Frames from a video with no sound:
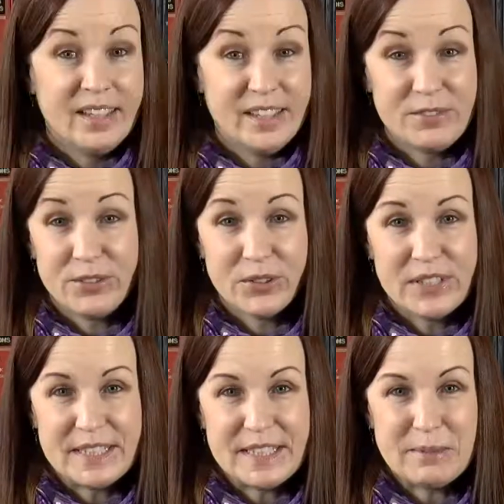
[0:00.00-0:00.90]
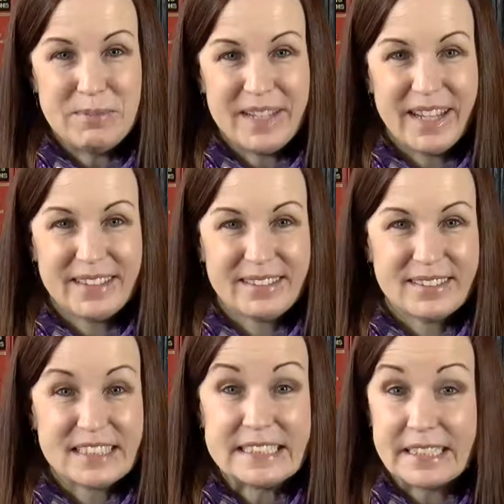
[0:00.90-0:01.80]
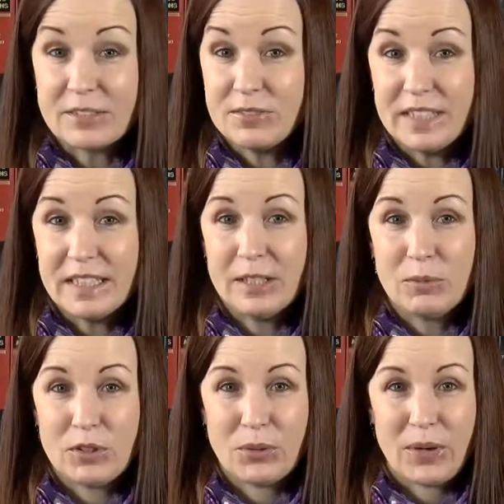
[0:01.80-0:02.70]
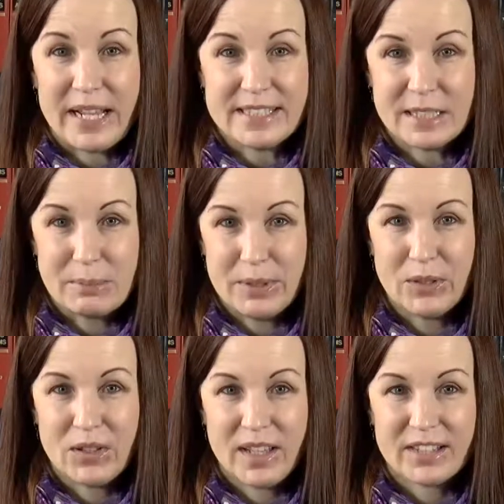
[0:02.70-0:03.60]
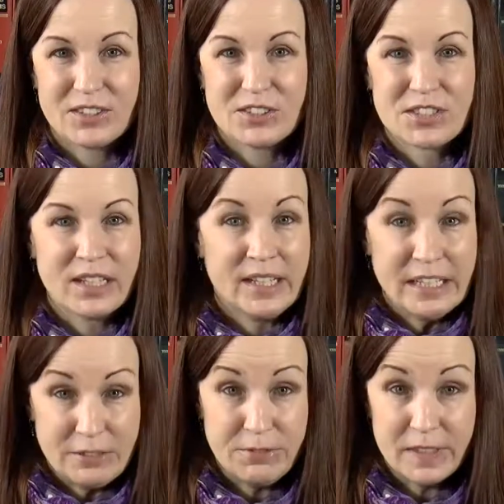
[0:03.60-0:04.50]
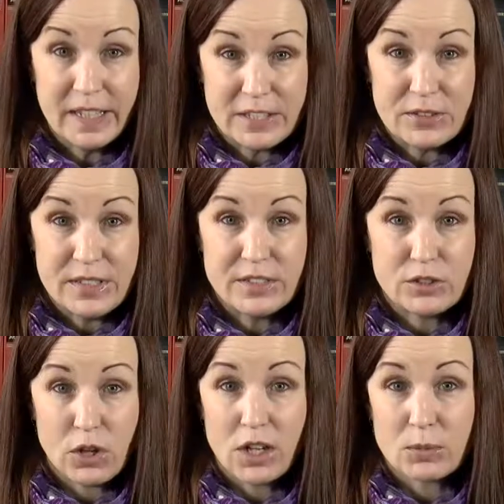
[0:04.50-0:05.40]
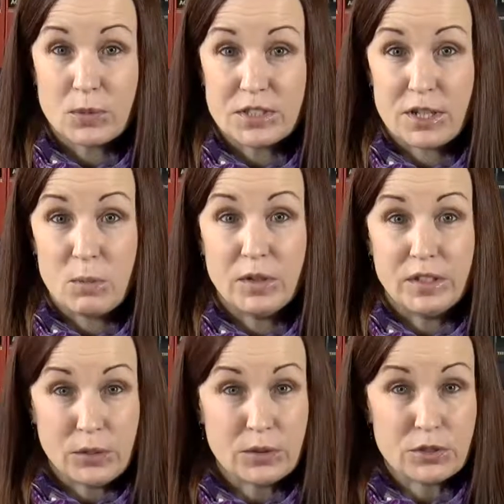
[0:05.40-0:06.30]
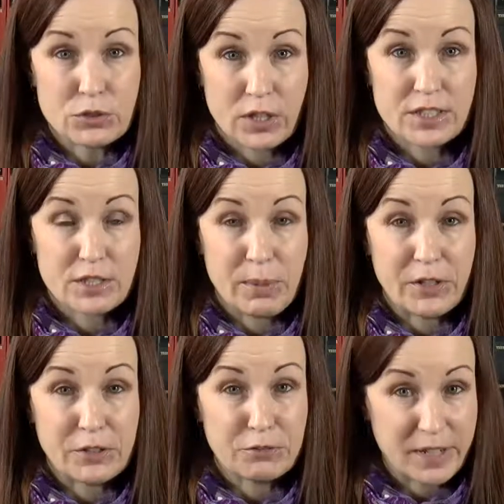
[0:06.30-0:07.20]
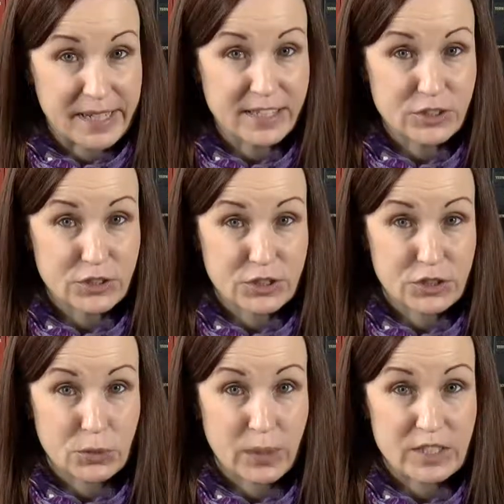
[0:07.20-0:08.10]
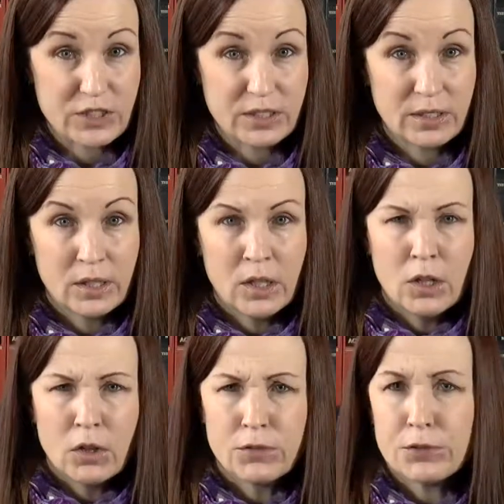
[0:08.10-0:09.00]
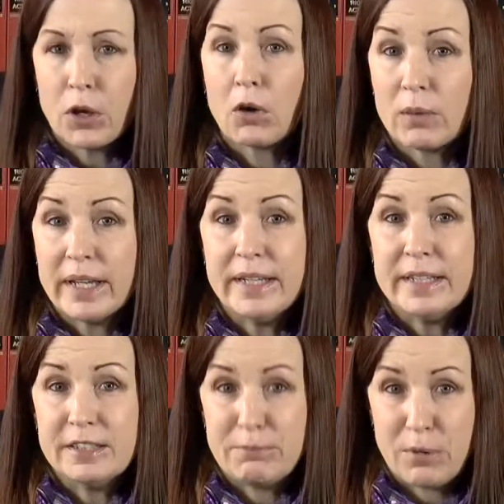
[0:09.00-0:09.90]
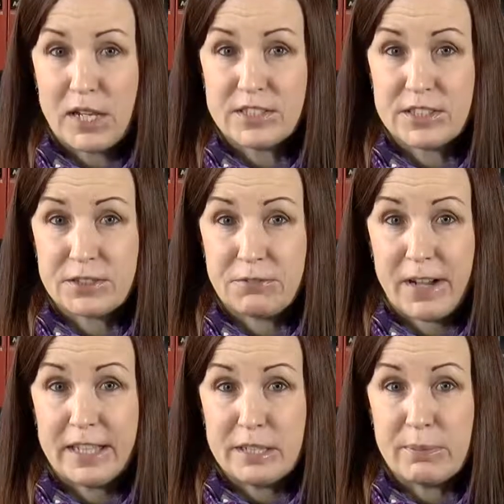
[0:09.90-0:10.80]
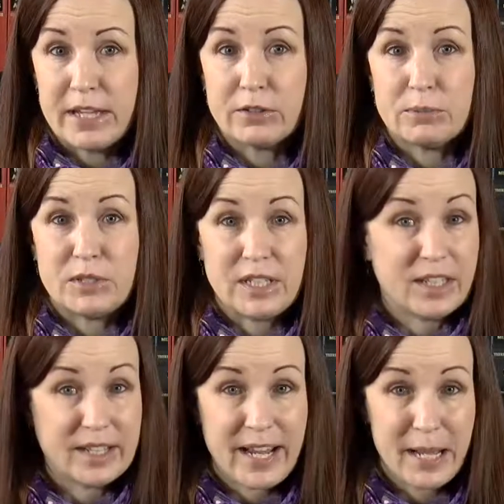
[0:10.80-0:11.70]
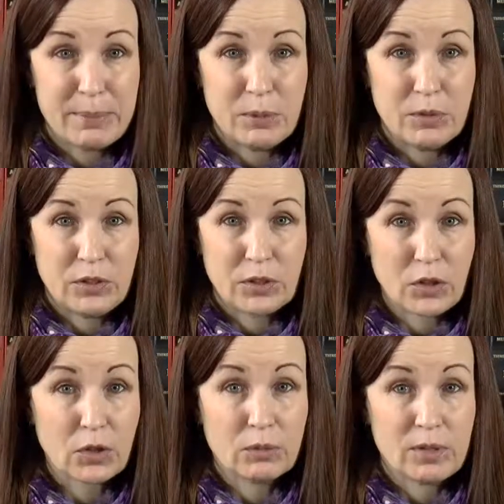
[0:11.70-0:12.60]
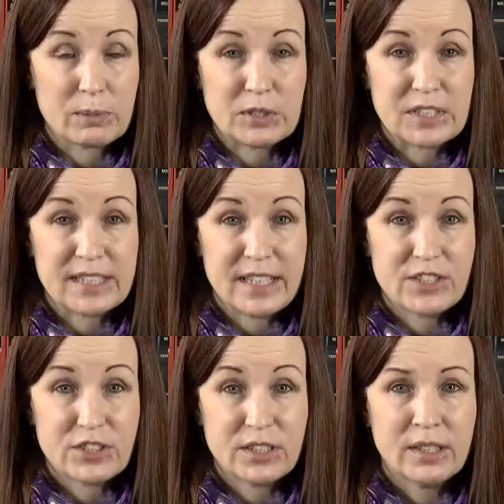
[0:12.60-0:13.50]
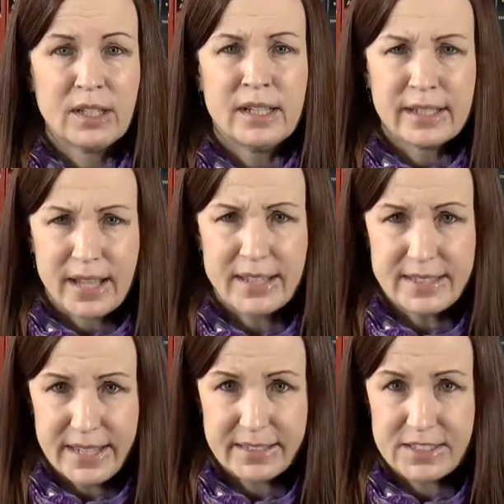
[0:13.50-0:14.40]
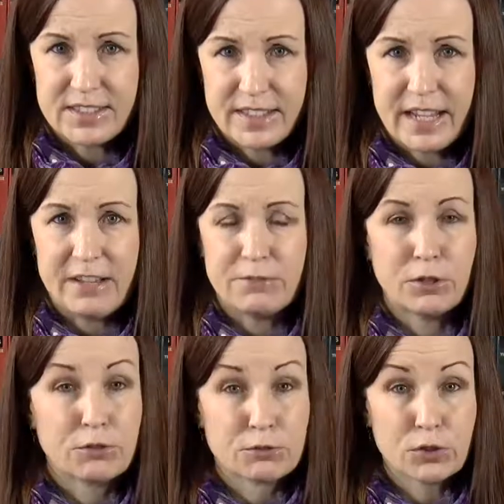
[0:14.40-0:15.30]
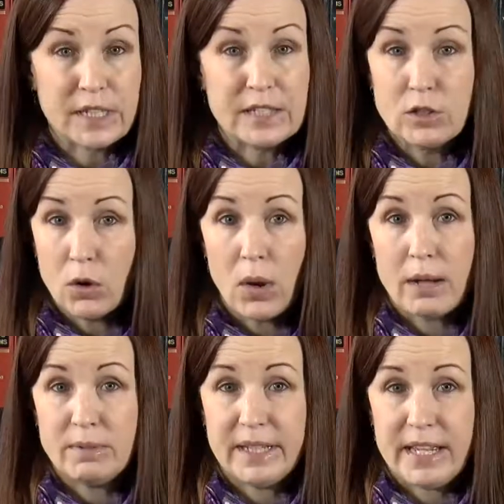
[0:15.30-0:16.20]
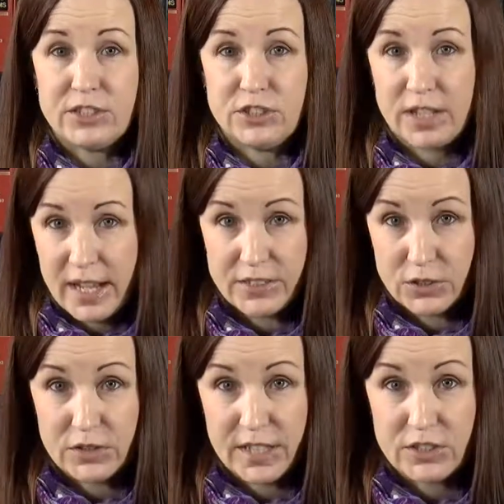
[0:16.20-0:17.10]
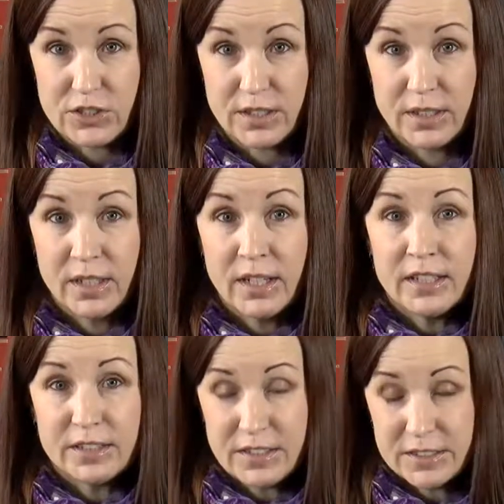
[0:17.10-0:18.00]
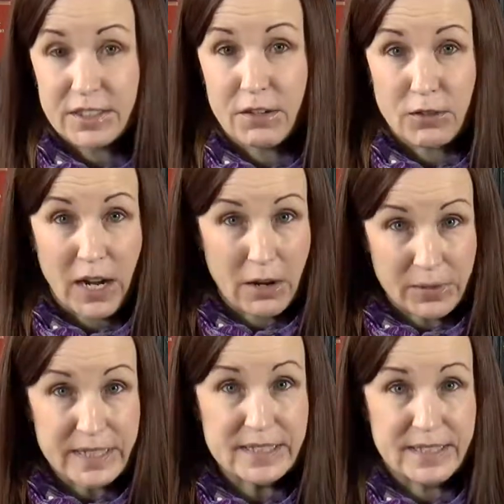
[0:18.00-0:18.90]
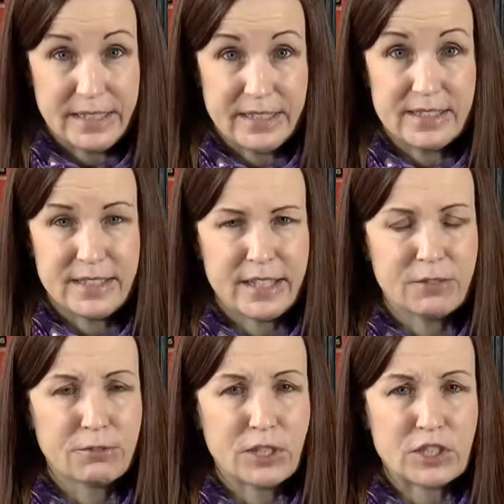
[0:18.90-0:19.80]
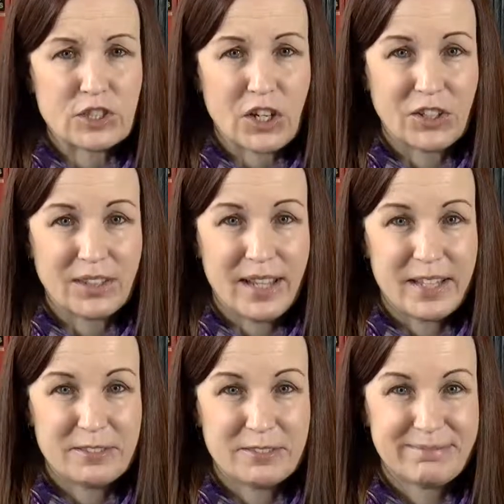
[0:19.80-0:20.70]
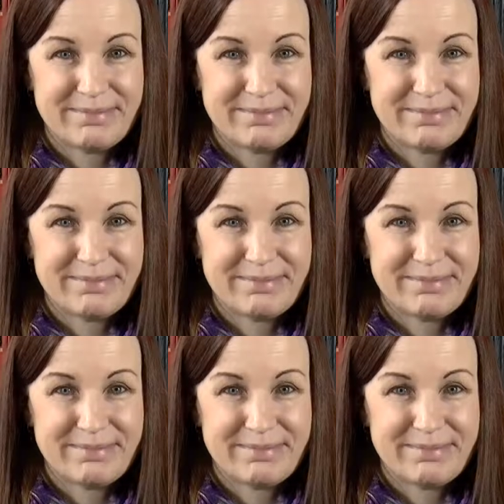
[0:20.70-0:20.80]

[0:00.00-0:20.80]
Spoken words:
If you're in deep debt, sick of dealing with harassing bill collectors, and feel like you need to talk with someone that you can trust about your financial situation, or if you're already in the process of filing bankruptcy and unhappy with your current representation, contact us today for a free, no-obligation consultation to discover how easy it is to get a fresh start in life.